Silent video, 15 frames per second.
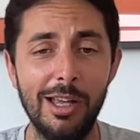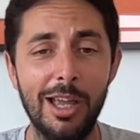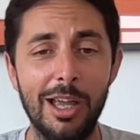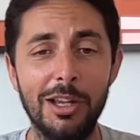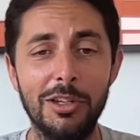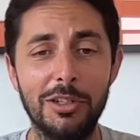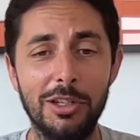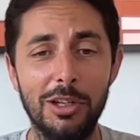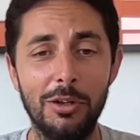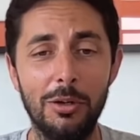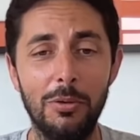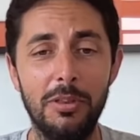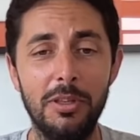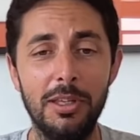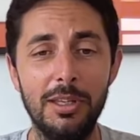and
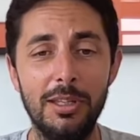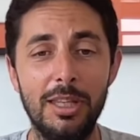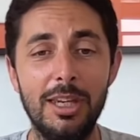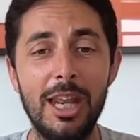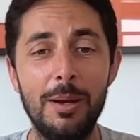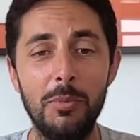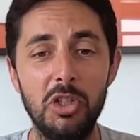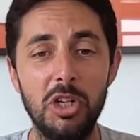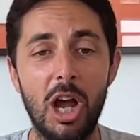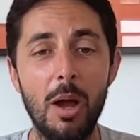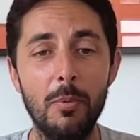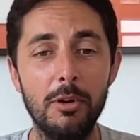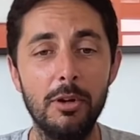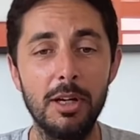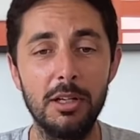so the the name
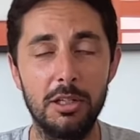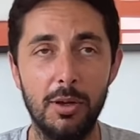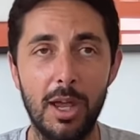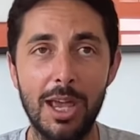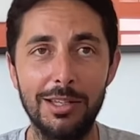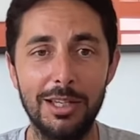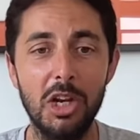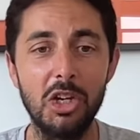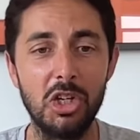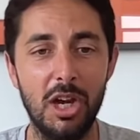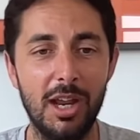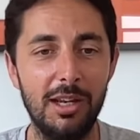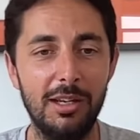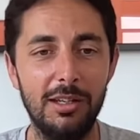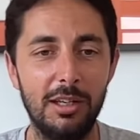SHAmory, so S H
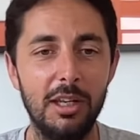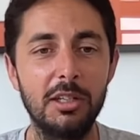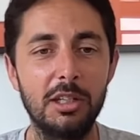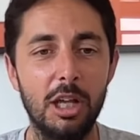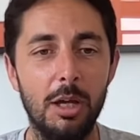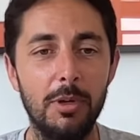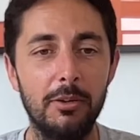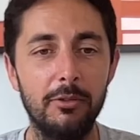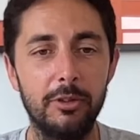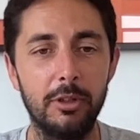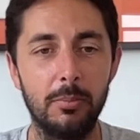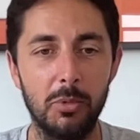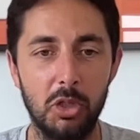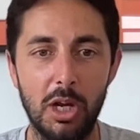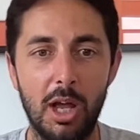A, is coming
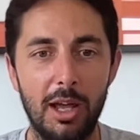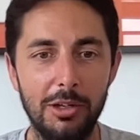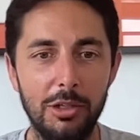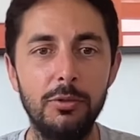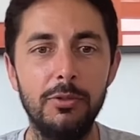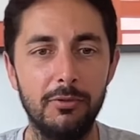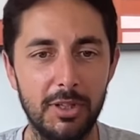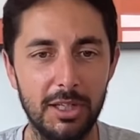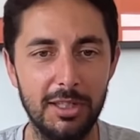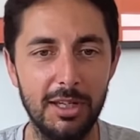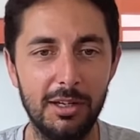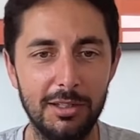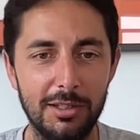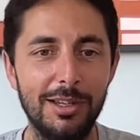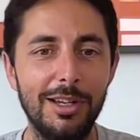from SHA
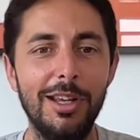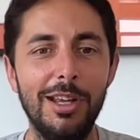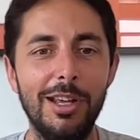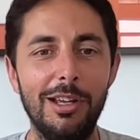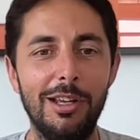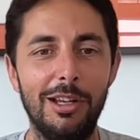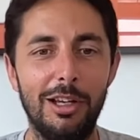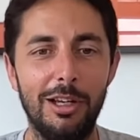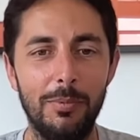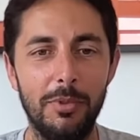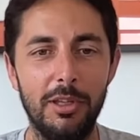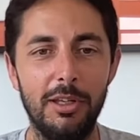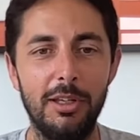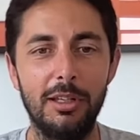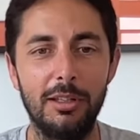256, um,
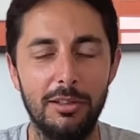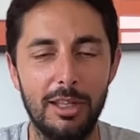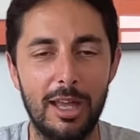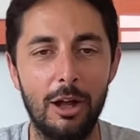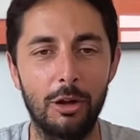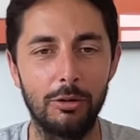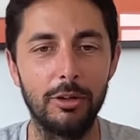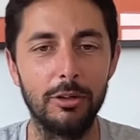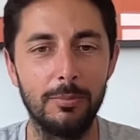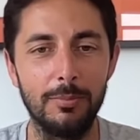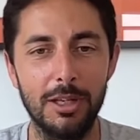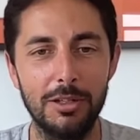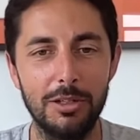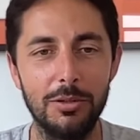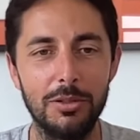the, the, algorithm
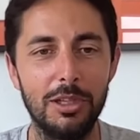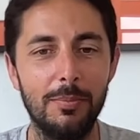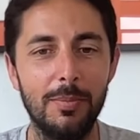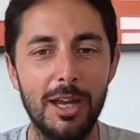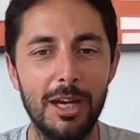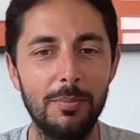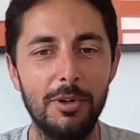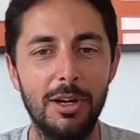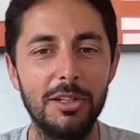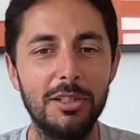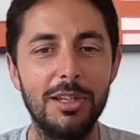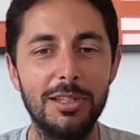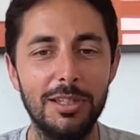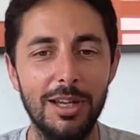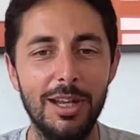that's used in the mining
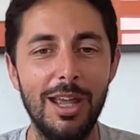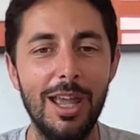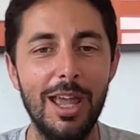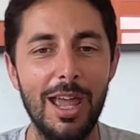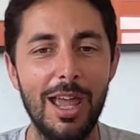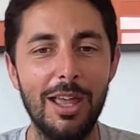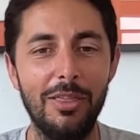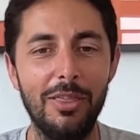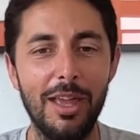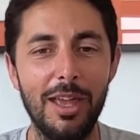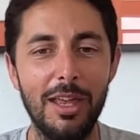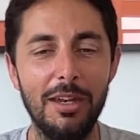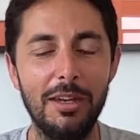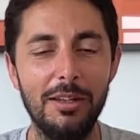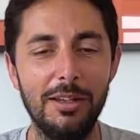process. And
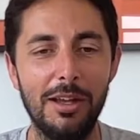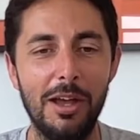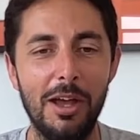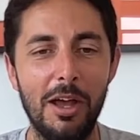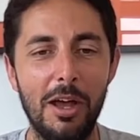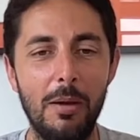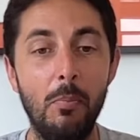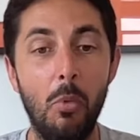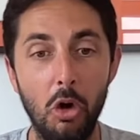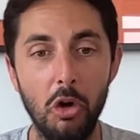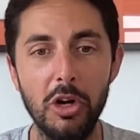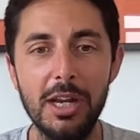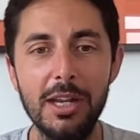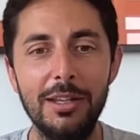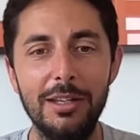then uh,
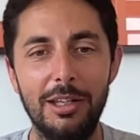Mori